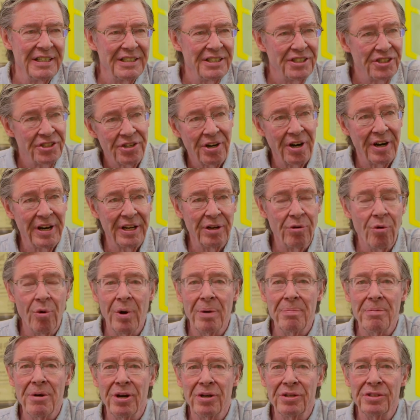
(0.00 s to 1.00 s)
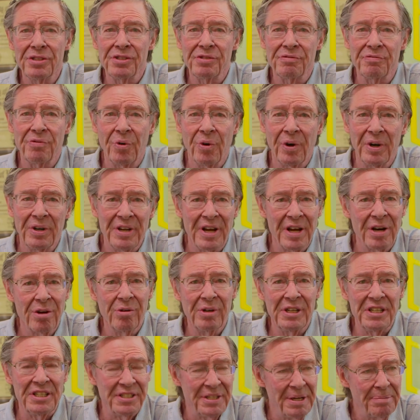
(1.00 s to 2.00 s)
starting hormones for not
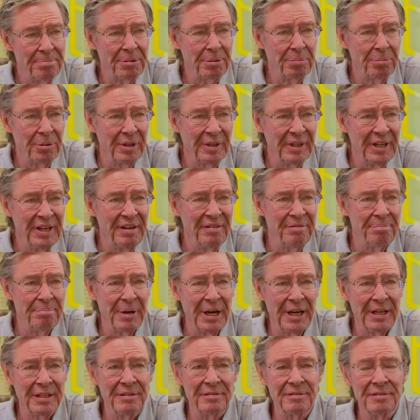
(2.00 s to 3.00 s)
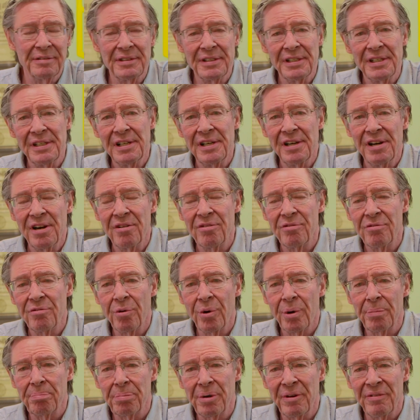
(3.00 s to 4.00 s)
only symptom relief, but
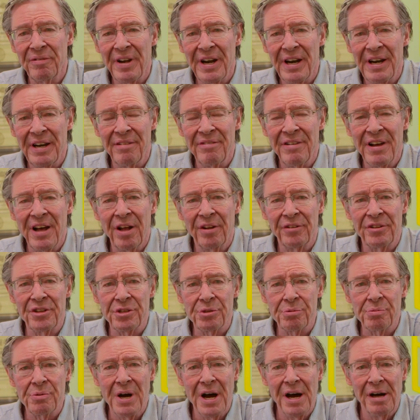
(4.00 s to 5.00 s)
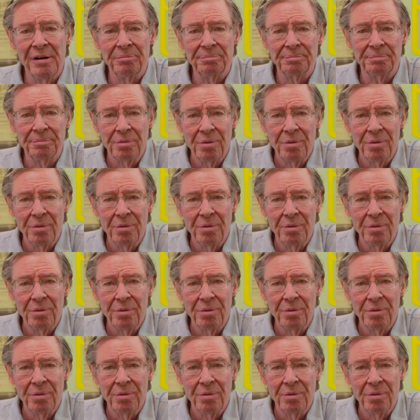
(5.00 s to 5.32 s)
for preventative health as well.